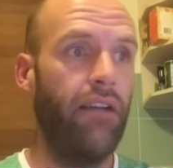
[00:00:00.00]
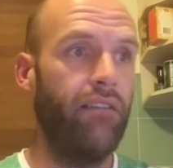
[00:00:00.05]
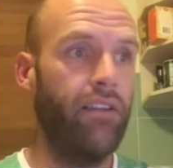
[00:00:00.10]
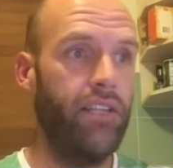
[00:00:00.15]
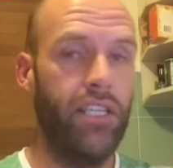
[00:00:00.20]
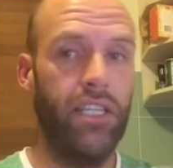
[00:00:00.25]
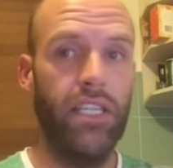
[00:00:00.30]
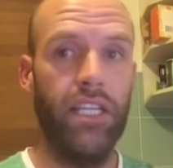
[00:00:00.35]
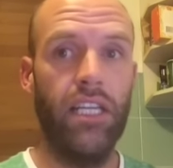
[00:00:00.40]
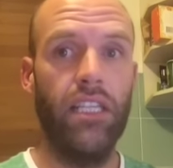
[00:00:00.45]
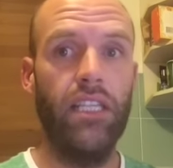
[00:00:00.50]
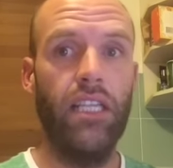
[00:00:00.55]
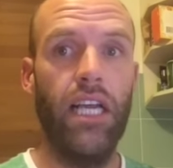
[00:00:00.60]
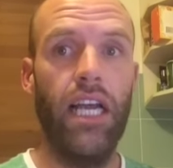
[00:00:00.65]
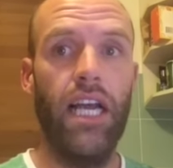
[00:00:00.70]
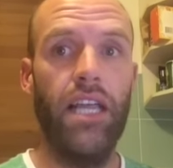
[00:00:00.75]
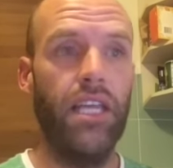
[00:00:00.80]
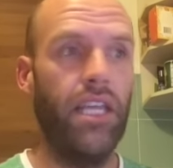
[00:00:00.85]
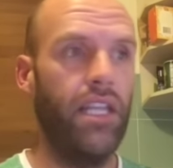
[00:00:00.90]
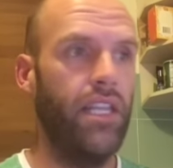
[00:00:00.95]
having to
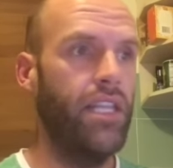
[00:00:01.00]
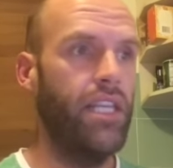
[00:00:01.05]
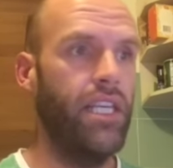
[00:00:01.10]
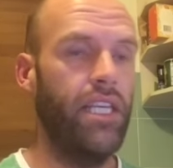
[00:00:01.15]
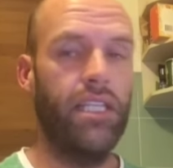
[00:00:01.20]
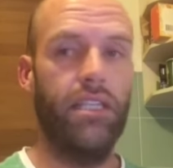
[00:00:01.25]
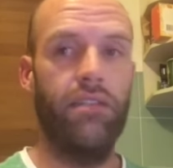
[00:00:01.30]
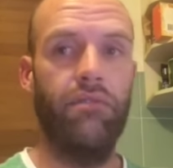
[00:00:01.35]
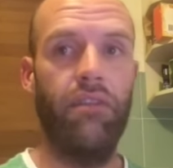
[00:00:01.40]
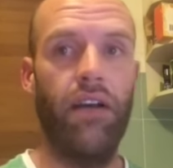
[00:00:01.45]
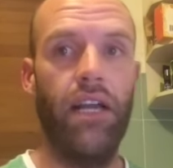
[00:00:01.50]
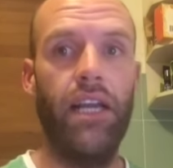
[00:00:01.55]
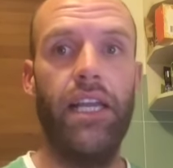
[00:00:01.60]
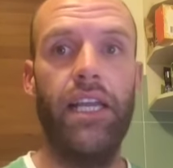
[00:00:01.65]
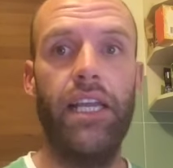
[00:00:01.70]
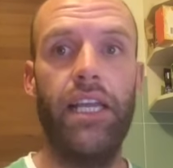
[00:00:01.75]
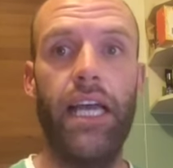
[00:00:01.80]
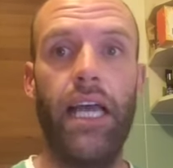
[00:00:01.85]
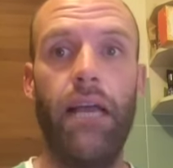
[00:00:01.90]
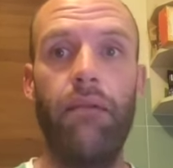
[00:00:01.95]
declare that this
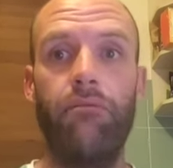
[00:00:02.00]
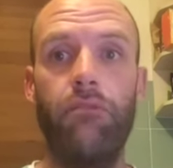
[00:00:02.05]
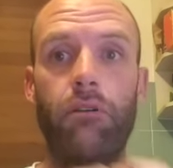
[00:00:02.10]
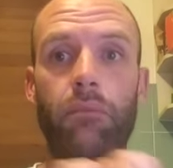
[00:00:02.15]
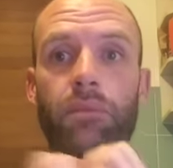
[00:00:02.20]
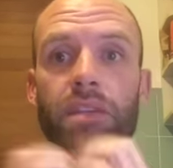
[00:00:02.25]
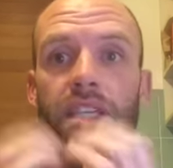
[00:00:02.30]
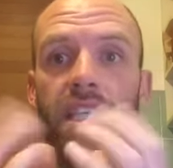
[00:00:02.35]
funding came from